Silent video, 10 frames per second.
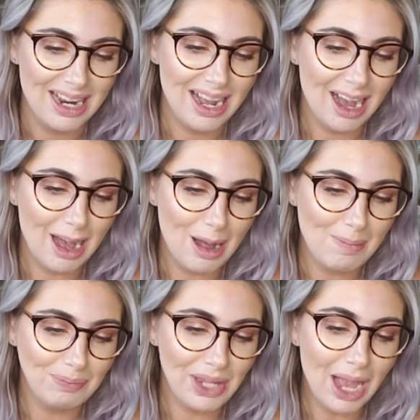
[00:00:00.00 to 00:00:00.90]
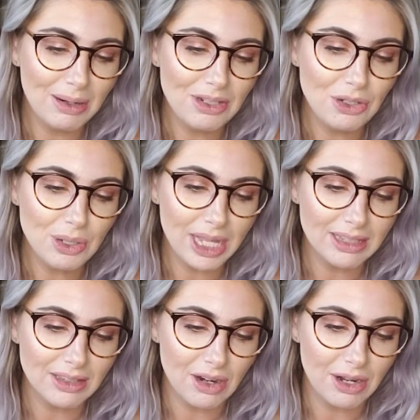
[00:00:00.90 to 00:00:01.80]
How did you get
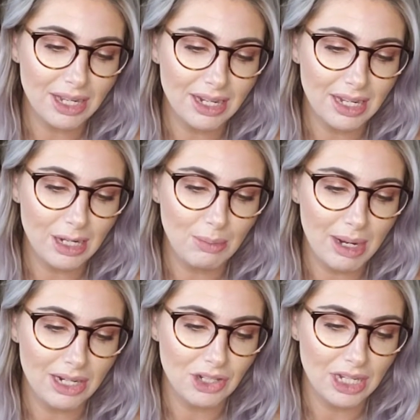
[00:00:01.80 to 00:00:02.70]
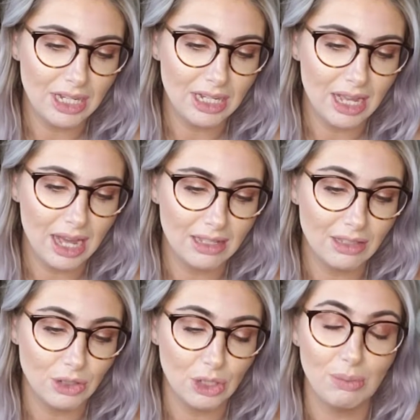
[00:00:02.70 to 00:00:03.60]
started in managing
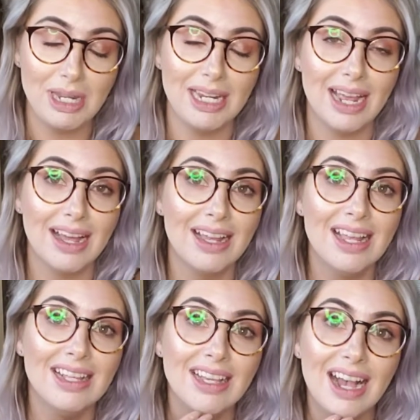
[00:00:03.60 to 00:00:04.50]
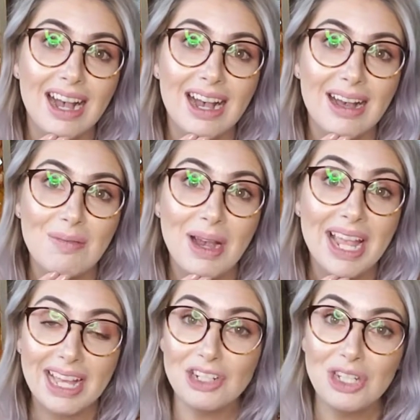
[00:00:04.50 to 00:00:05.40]
social media? I
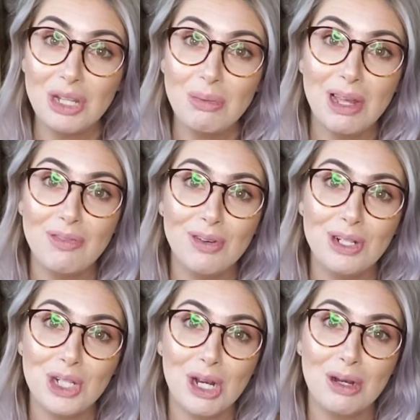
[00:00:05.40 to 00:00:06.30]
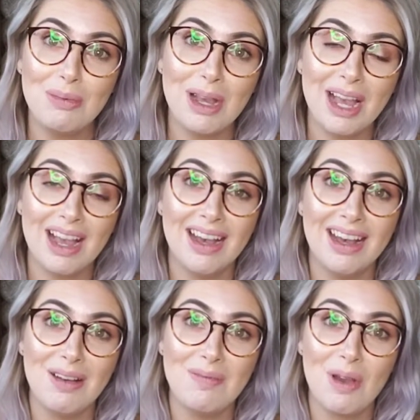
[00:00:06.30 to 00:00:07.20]
actually applied for a job
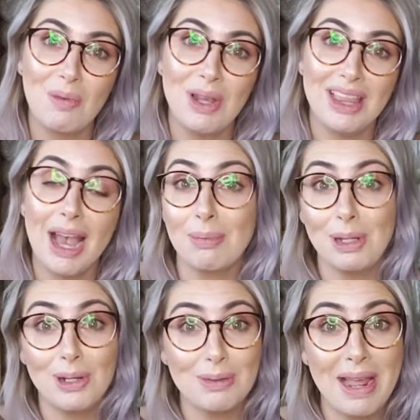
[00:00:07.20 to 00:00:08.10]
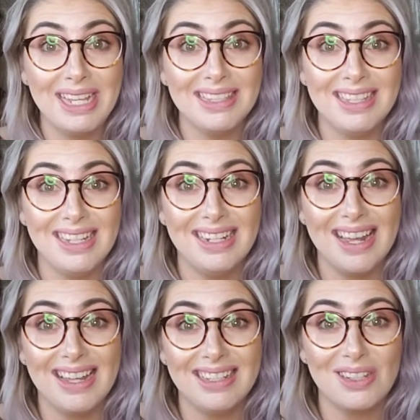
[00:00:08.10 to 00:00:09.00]
with Happily Hooked magazine
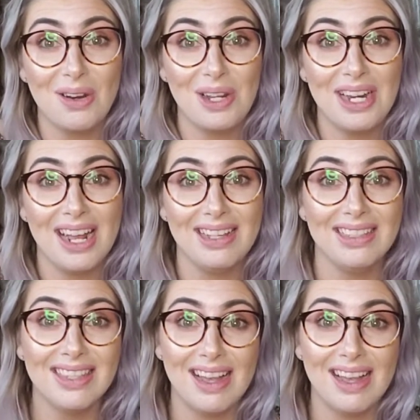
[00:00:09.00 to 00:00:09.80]
and started as